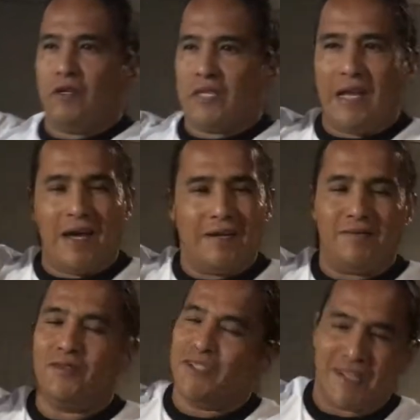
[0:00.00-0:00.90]
there's a lot
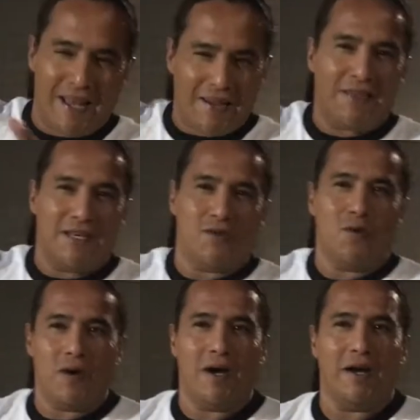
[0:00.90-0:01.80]
of things
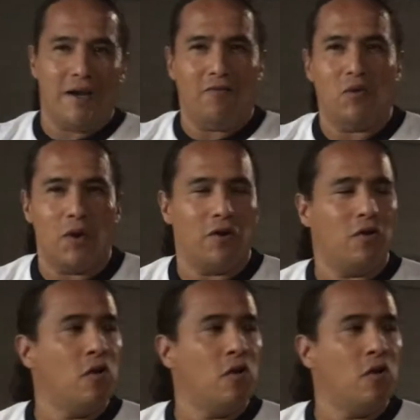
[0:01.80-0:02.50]
going on everywhere,